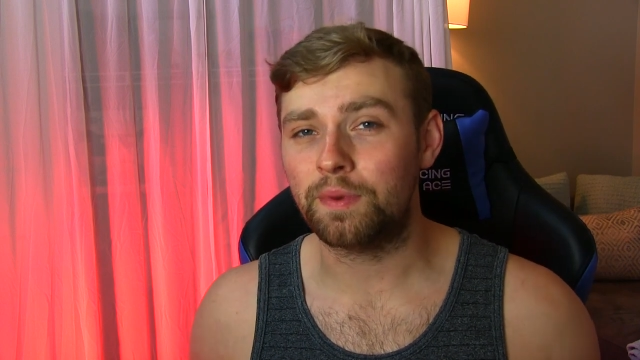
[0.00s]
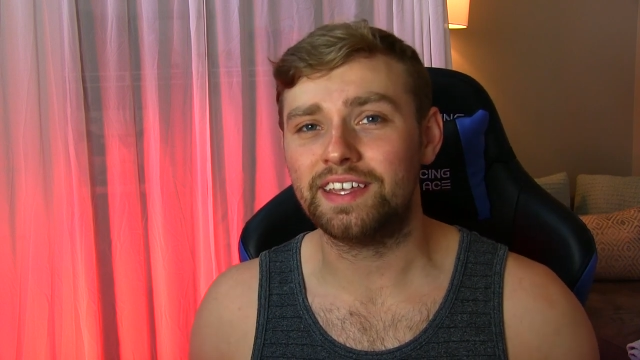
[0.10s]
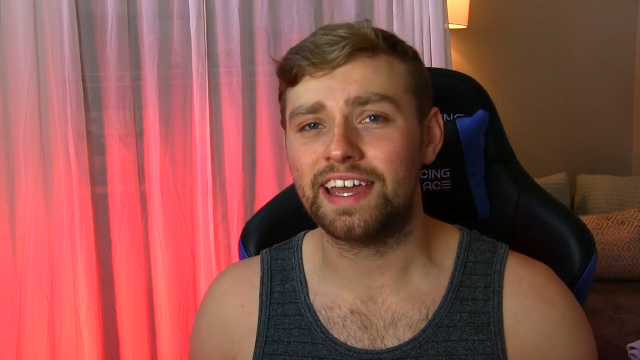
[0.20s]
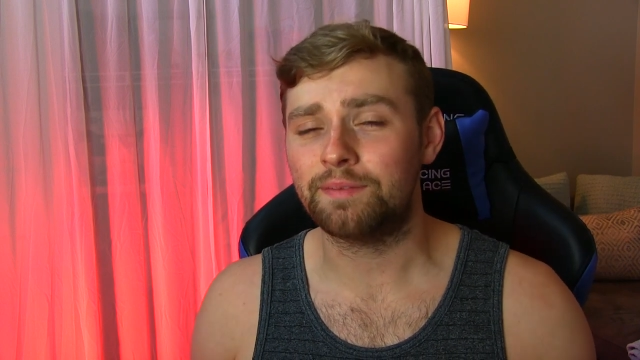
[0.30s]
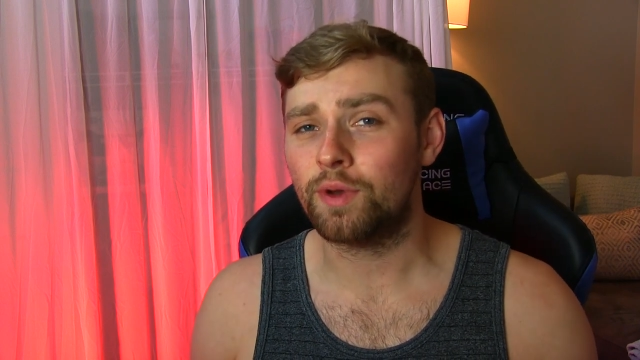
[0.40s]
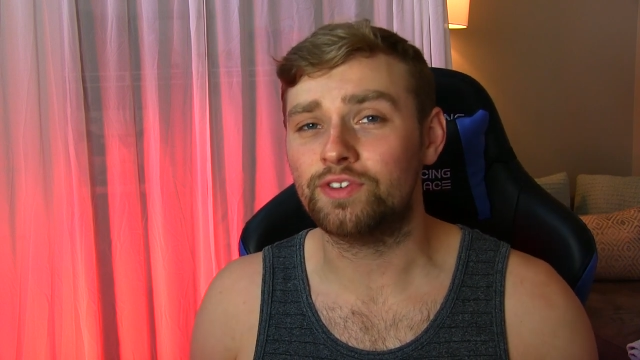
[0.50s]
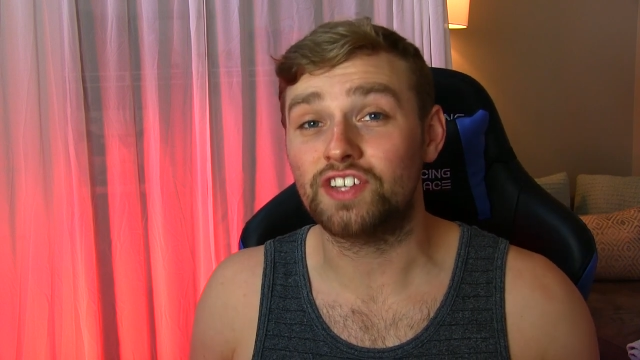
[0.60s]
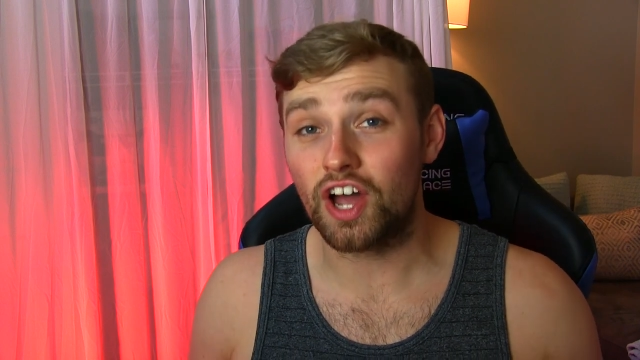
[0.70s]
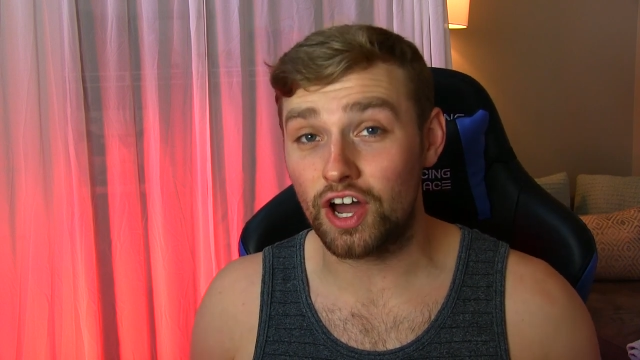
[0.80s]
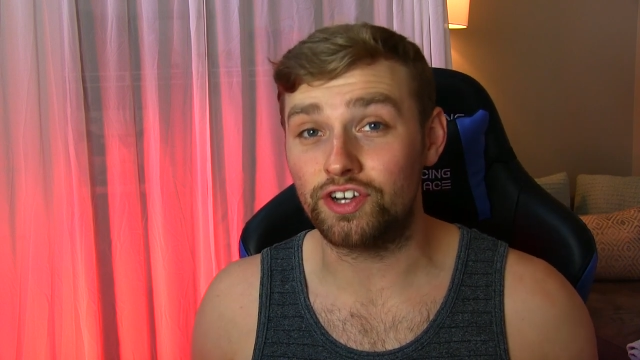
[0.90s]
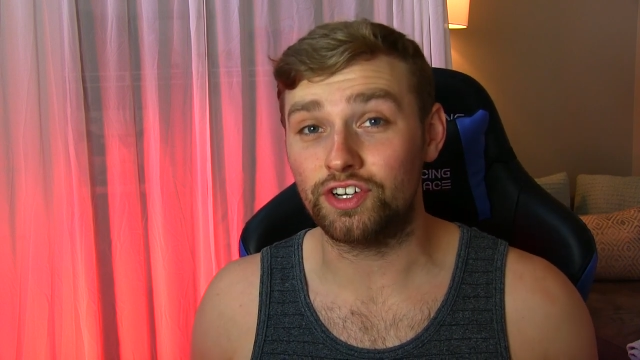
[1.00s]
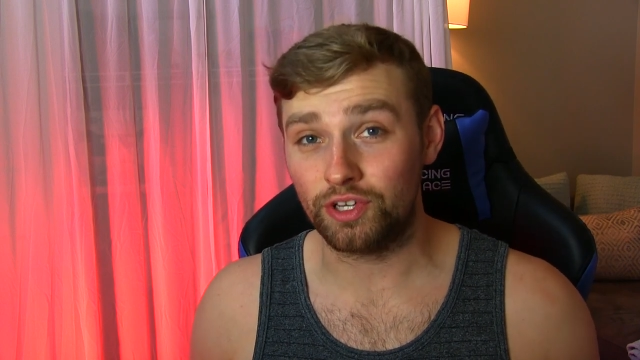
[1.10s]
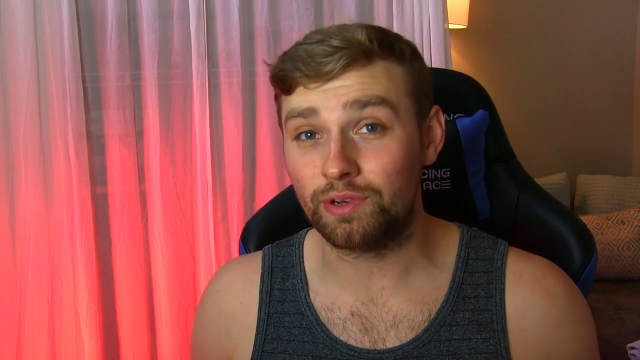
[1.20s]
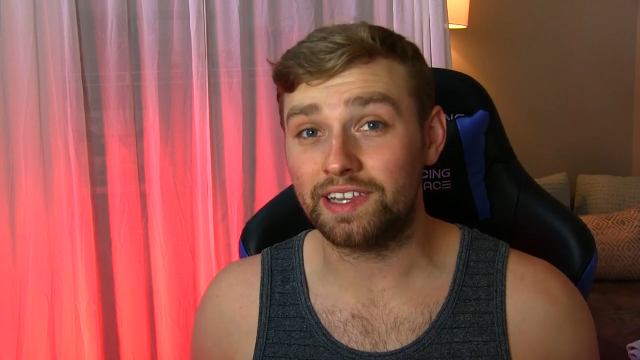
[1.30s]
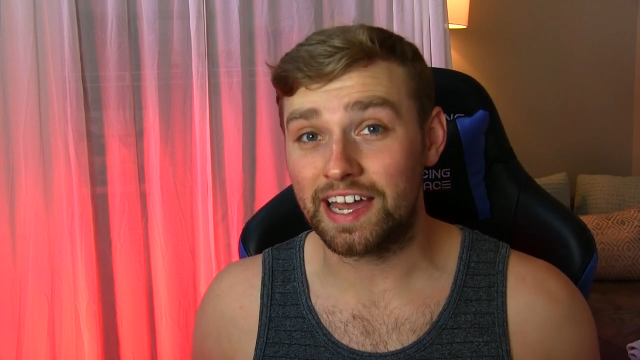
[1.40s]
but yet most
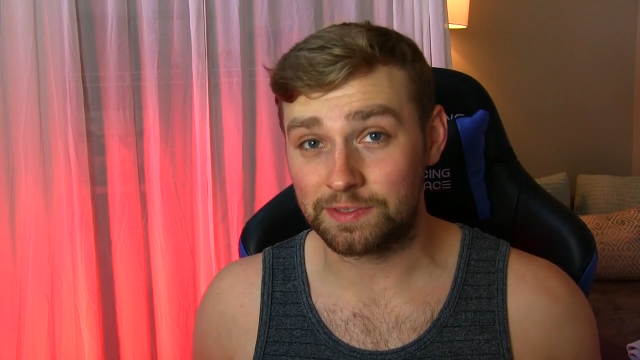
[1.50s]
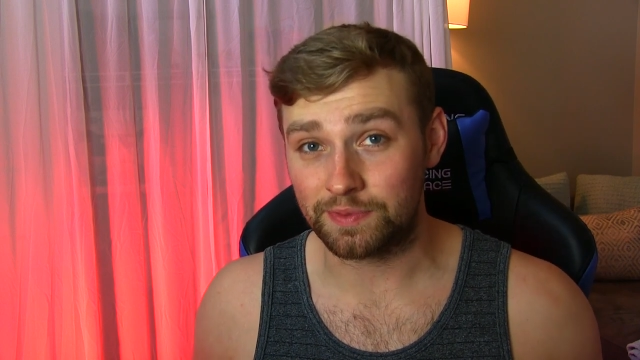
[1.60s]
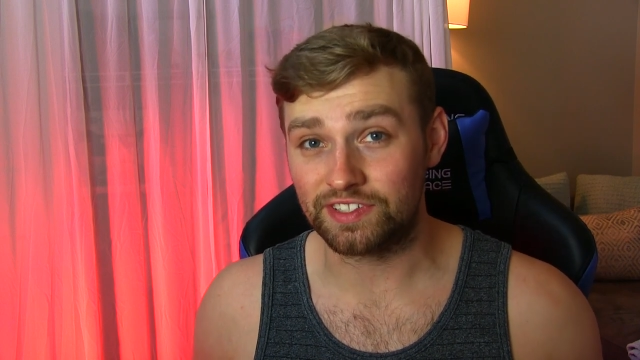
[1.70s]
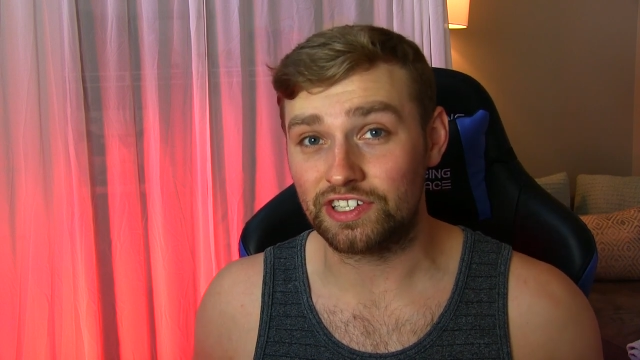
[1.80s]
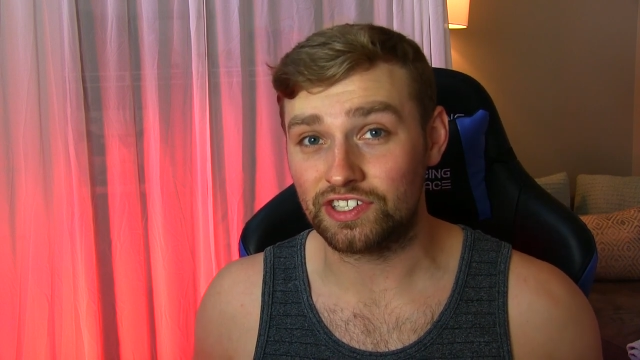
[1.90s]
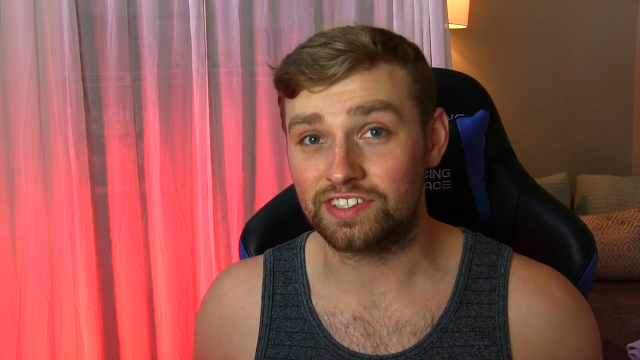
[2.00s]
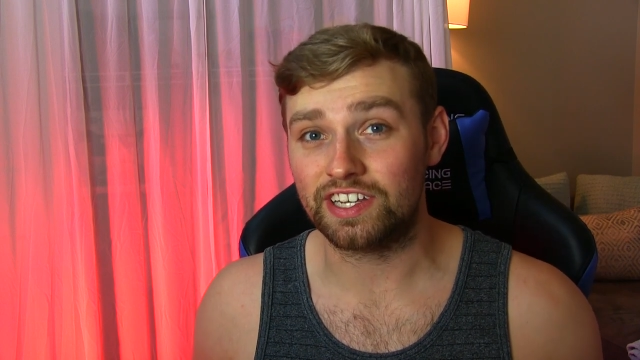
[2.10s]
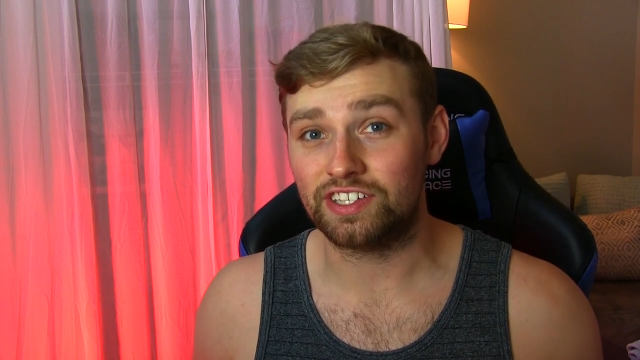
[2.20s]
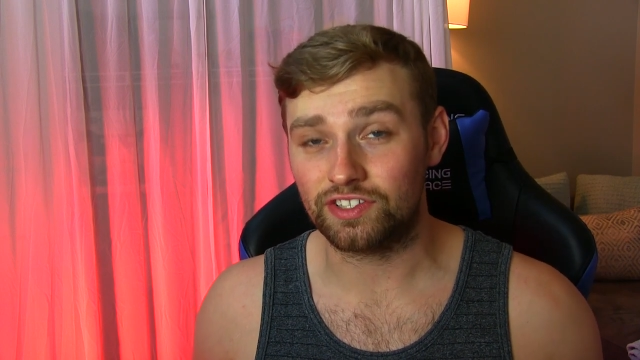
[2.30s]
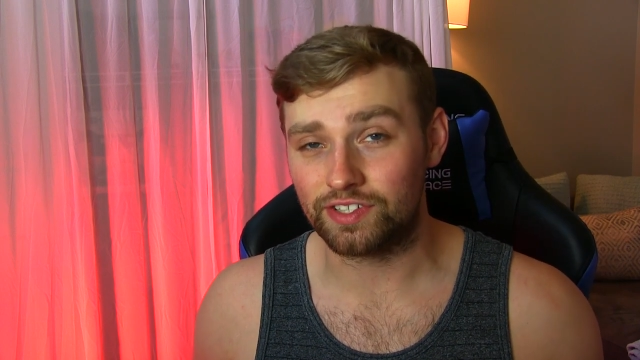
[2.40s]
underutilized positions in